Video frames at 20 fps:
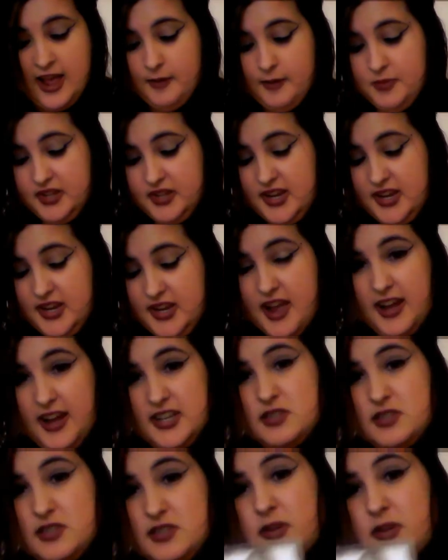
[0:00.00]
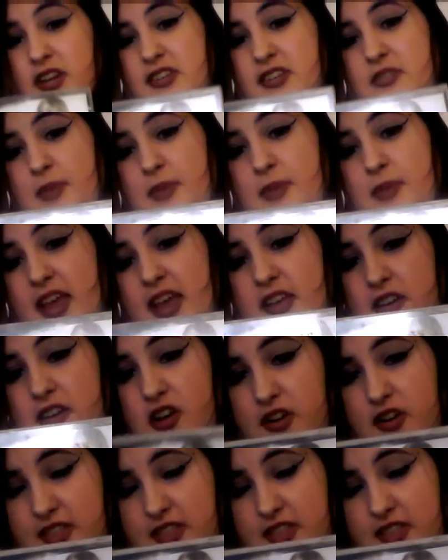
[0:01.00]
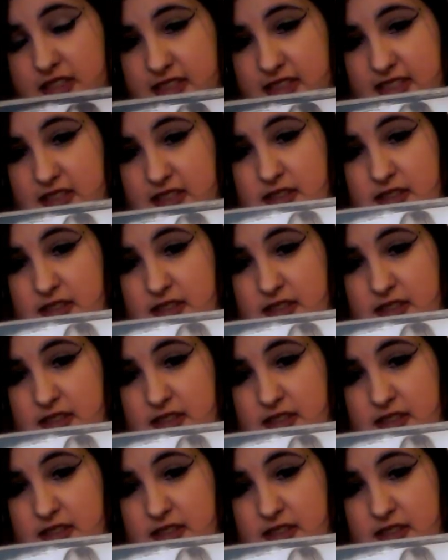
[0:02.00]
but yeah, I just wanted to make a note that